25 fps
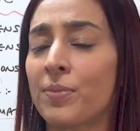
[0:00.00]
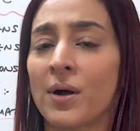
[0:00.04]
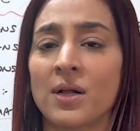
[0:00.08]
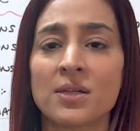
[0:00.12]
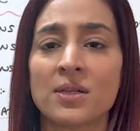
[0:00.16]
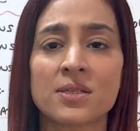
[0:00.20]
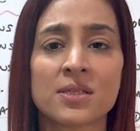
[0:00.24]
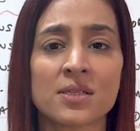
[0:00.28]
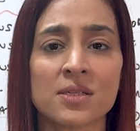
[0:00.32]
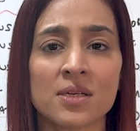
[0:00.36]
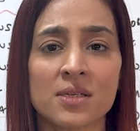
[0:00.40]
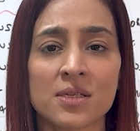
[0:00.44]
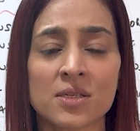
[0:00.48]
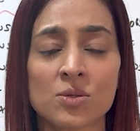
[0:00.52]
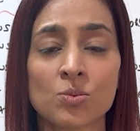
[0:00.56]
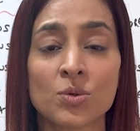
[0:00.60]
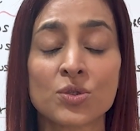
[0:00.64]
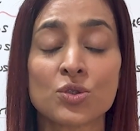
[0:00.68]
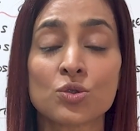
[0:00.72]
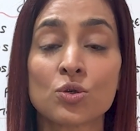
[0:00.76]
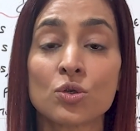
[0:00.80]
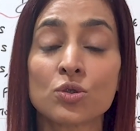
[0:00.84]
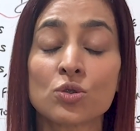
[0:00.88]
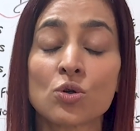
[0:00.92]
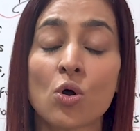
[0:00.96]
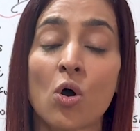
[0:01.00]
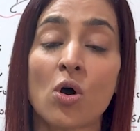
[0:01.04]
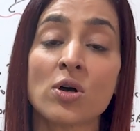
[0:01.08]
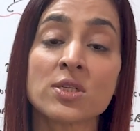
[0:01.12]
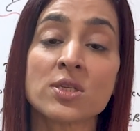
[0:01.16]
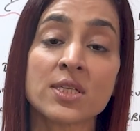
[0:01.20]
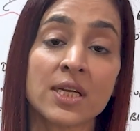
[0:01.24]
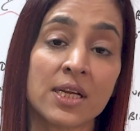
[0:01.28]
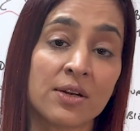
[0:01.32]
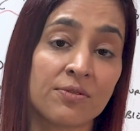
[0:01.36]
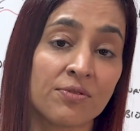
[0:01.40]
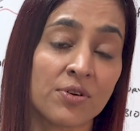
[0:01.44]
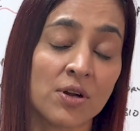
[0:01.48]
pulses which could cause
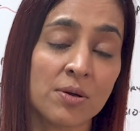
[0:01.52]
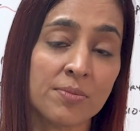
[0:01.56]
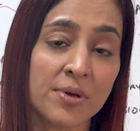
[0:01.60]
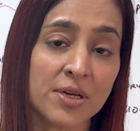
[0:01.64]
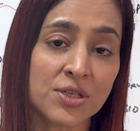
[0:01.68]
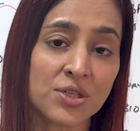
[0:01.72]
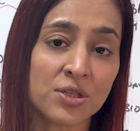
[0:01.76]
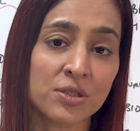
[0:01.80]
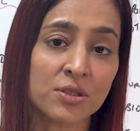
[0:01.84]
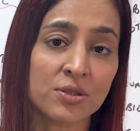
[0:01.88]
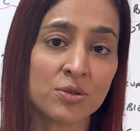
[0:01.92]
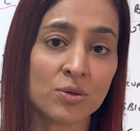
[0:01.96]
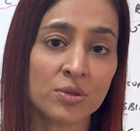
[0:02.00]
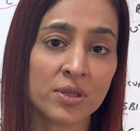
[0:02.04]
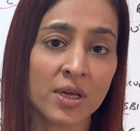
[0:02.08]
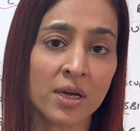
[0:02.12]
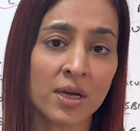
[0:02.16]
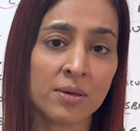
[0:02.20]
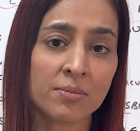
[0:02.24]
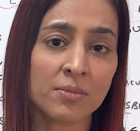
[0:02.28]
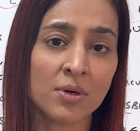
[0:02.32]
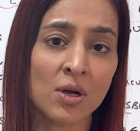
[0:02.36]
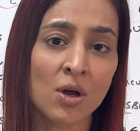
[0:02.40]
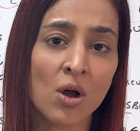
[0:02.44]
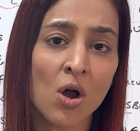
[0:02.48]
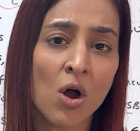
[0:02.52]
inflammation to them,